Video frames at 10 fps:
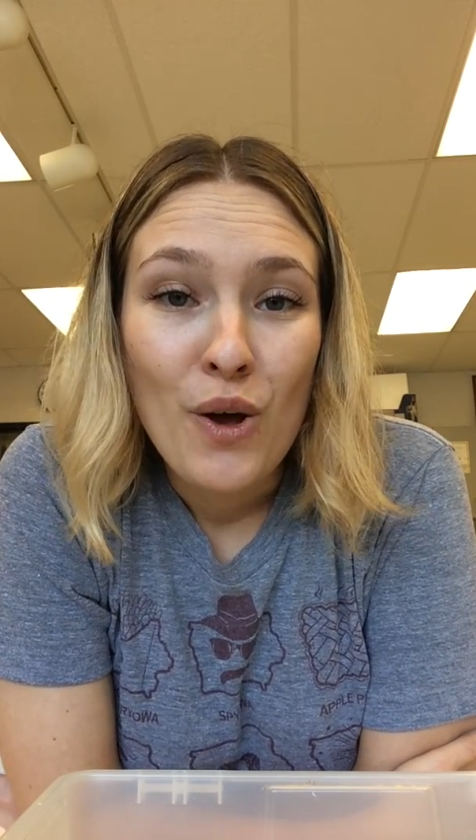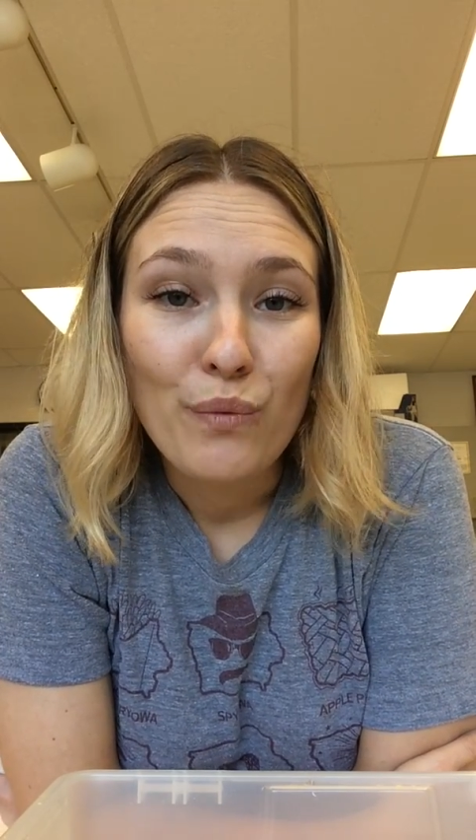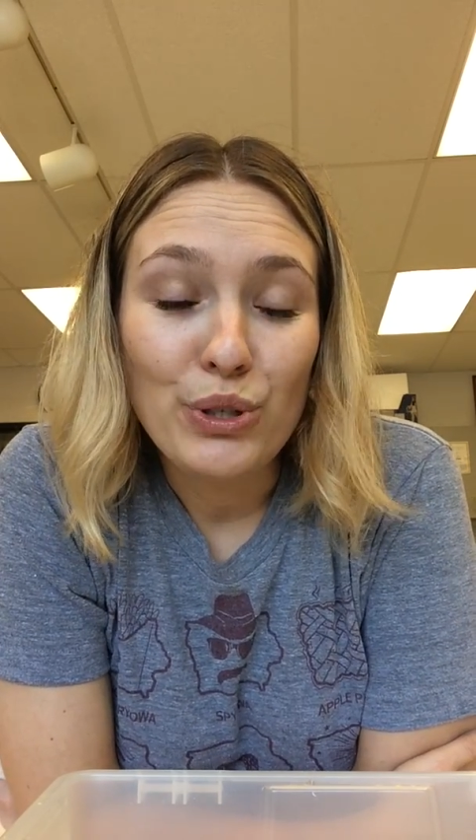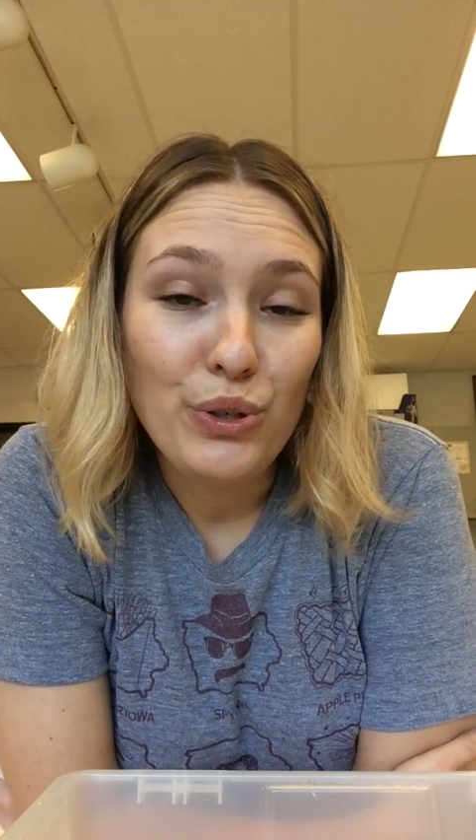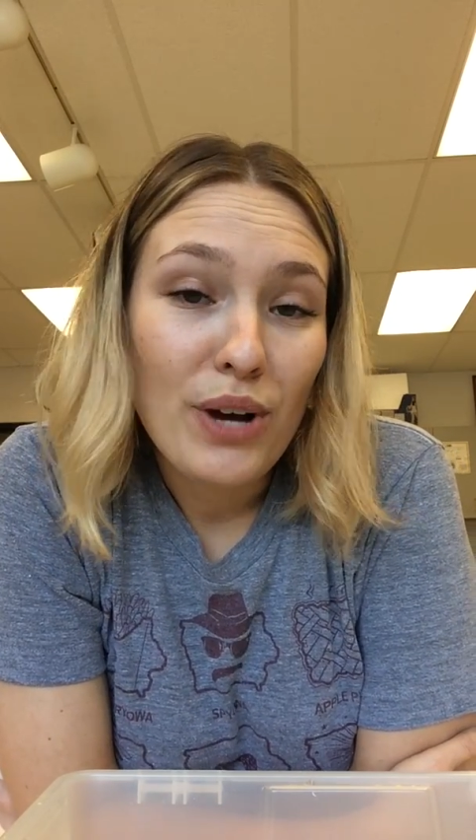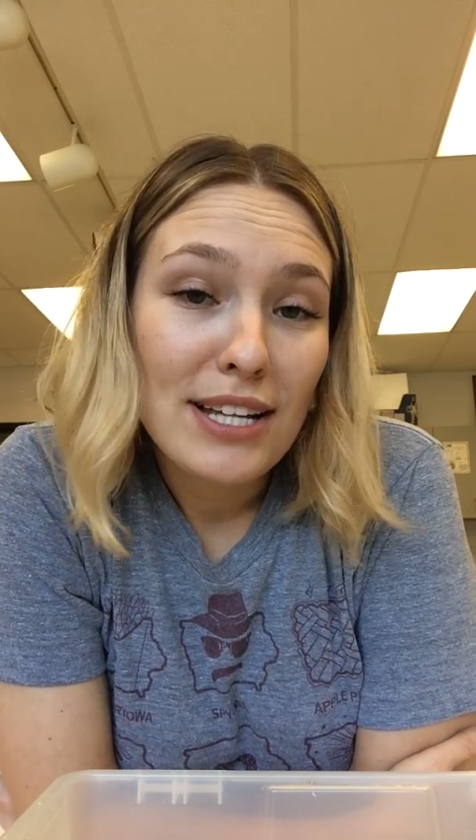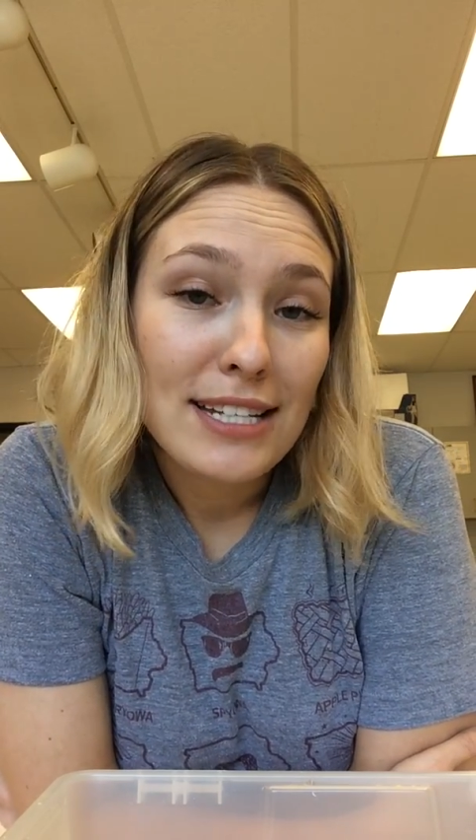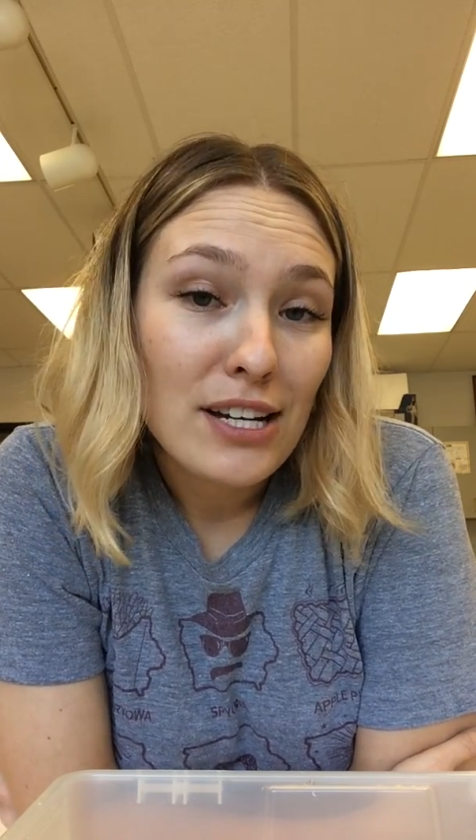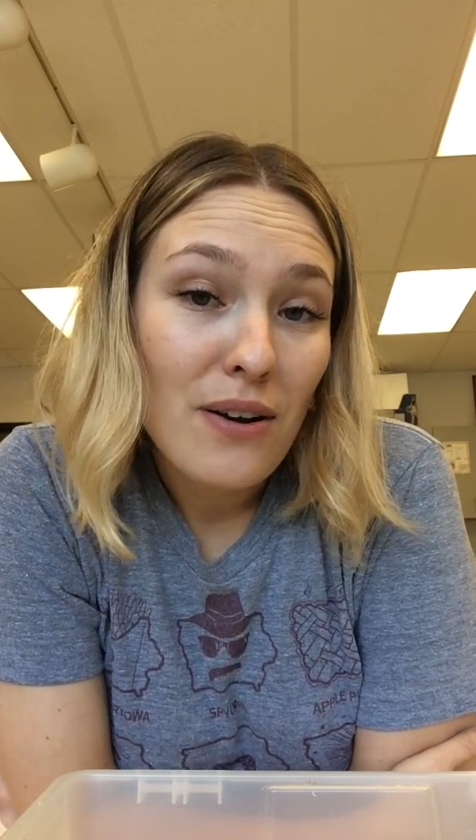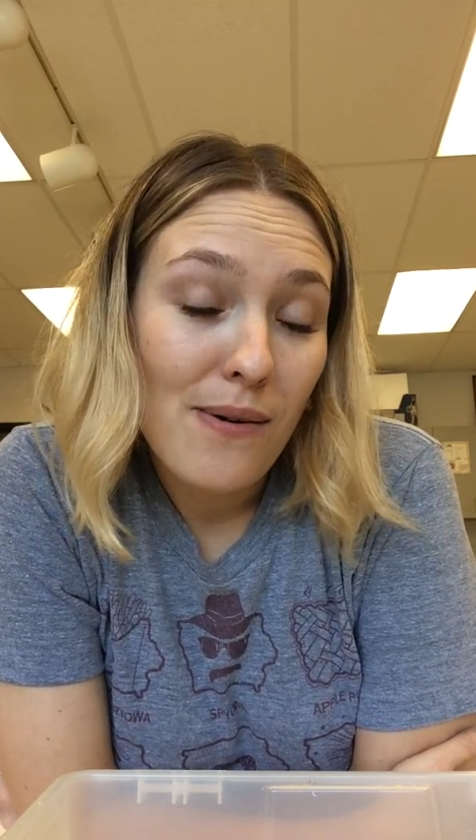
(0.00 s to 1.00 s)
when you guys
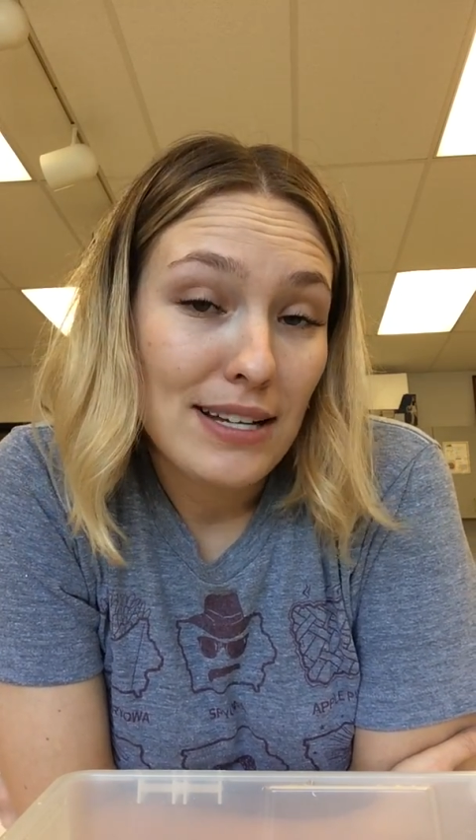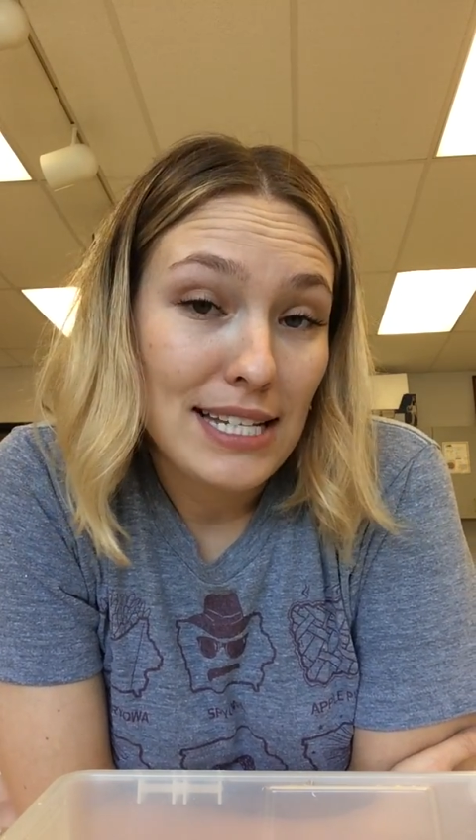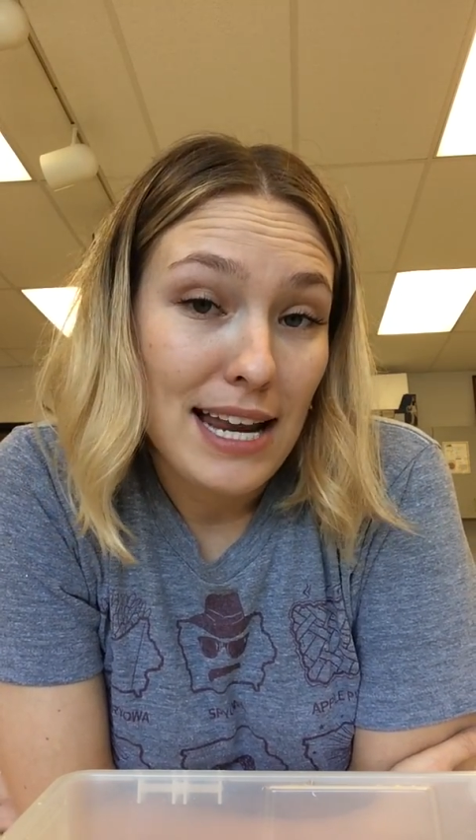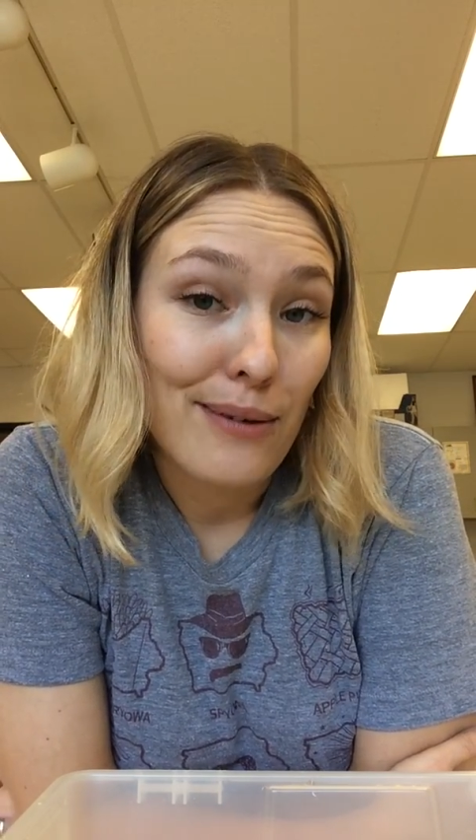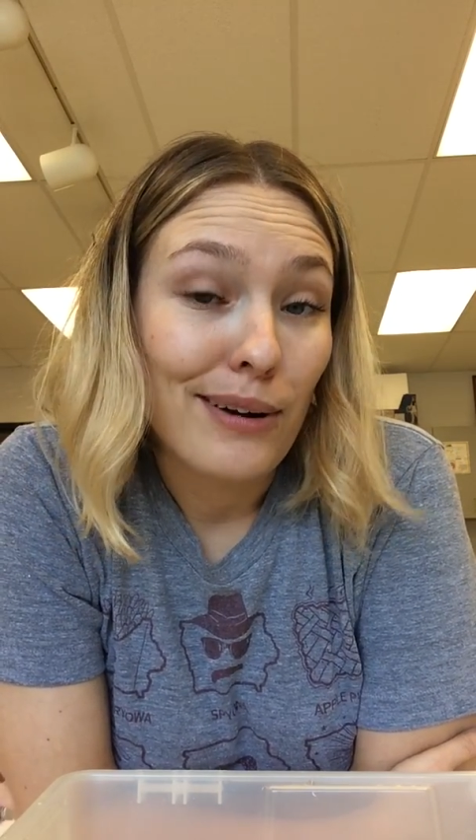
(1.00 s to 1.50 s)
get going today,